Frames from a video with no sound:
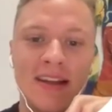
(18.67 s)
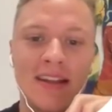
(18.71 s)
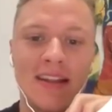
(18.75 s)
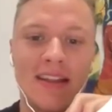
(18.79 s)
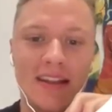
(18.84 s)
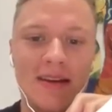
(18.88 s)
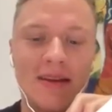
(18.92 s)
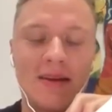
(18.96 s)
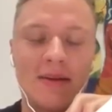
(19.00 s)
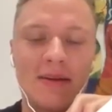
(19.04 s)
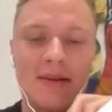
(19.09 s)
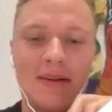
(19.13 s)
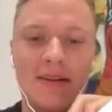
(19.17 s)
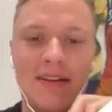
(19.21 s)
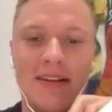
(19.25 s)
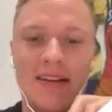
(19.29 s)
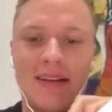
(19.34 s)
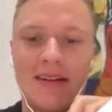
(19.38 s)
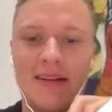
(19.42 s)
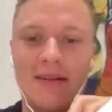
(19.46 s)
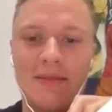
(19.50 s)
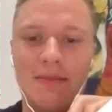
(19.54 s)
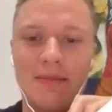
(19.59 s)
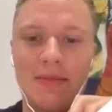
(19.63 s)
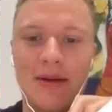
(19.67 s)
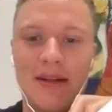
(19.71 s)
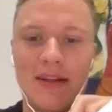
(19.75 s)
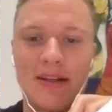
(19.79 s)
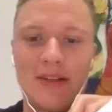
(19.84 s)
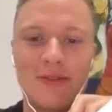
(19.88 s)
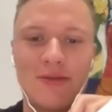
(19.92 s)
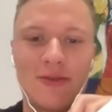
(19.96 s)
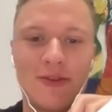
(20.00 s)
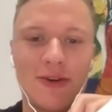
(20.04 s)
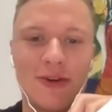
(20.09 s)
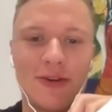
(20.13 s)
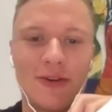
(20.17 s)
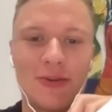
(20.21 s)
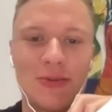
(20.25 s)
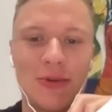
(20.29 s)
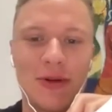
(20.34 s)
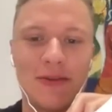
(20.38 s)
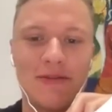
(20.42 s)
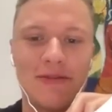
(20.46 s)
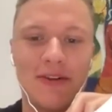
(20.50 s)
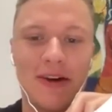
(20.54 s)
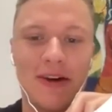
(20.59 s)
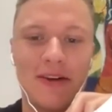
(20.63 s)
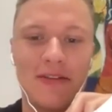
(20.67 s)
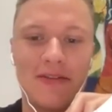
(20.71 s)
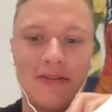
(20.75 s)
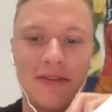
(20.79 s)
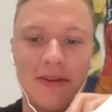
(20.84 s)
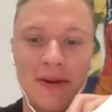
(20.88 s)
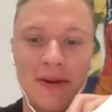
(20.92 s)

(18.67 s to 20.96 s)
they better draw 25.